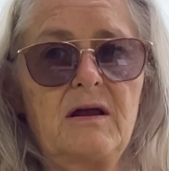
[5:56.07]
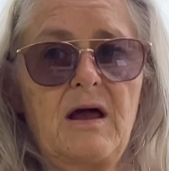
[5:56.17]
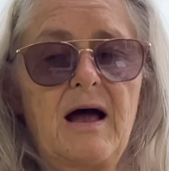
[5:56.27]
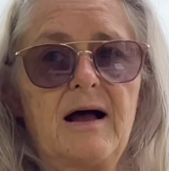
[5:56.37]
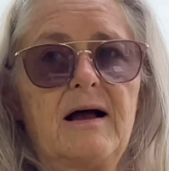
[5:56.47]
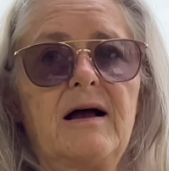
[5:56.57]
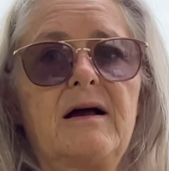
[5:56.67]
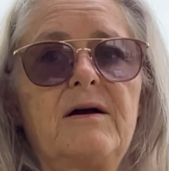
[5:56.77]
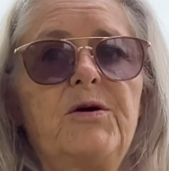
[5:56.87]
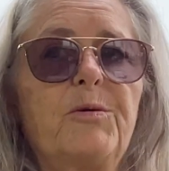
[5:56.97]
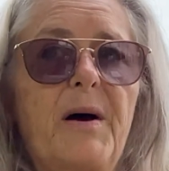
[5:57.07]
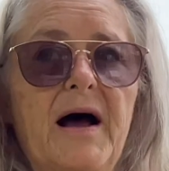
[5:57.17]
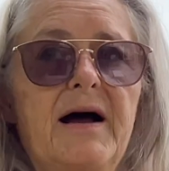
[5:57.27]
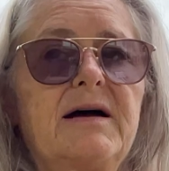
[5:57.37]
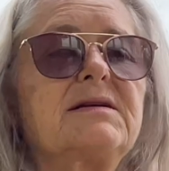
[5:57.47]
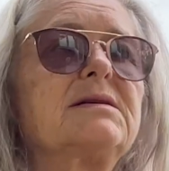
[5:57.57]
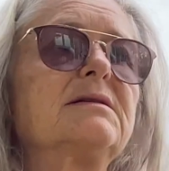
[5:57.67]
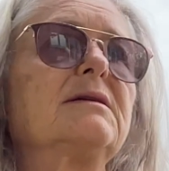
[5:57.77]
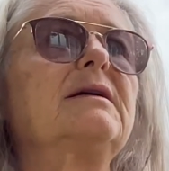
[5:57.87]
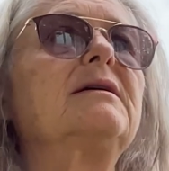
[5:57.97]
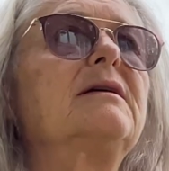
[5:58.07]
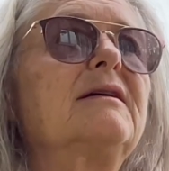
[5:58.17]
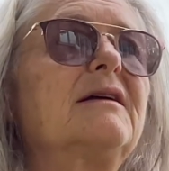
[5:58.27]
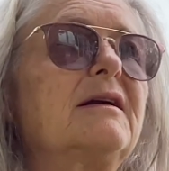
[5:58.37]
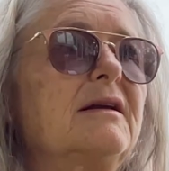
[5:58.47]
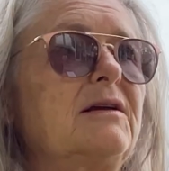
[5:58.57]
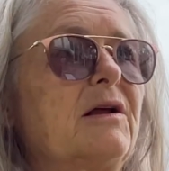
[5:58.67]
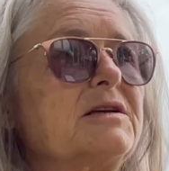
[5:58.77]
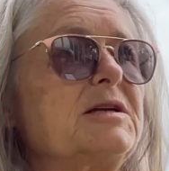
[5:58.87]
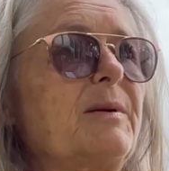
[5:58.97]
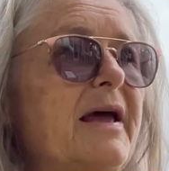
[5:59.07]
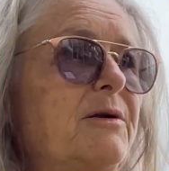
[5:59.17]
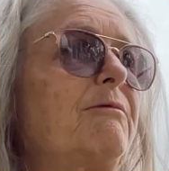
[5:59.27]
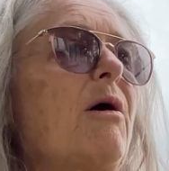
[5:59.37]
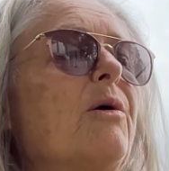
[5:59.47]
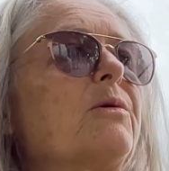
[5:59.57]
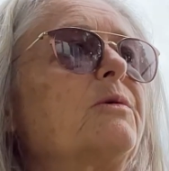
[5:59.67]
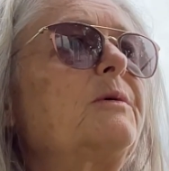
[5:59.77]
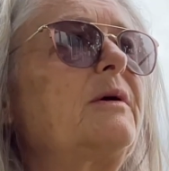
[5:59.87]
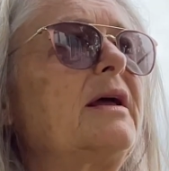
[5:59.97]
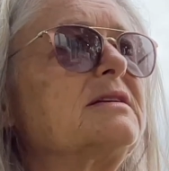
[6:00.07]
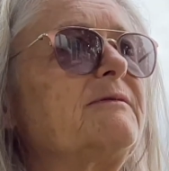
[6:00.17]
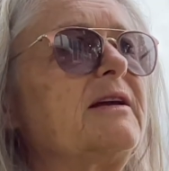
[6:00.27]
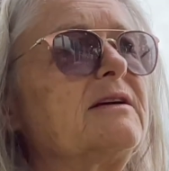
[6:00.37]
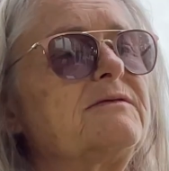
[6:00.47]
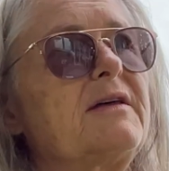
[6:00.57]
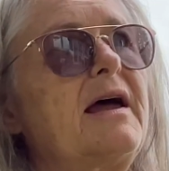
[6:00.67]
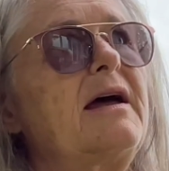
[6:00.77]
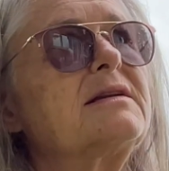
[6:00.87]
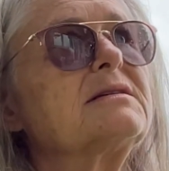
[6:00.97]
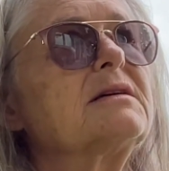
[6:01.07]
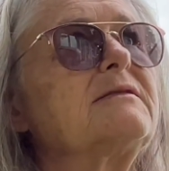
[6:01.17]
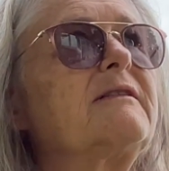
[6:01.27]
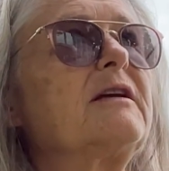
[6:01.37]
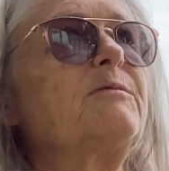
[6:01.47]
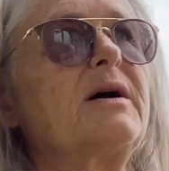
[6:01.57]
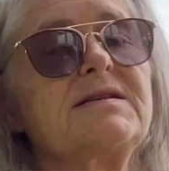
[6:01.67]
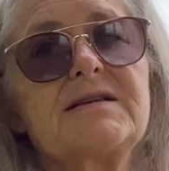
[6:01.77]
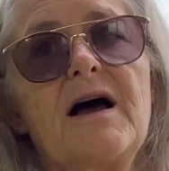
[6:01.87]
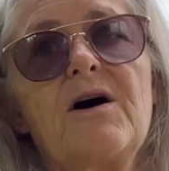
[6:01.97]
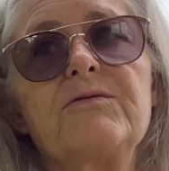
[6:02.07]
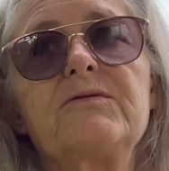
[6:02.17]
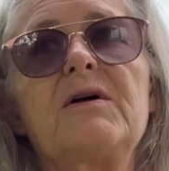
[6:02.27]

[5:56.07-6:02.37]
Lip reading: her part, you know, she played a role, and to forgive that, to forgive myself,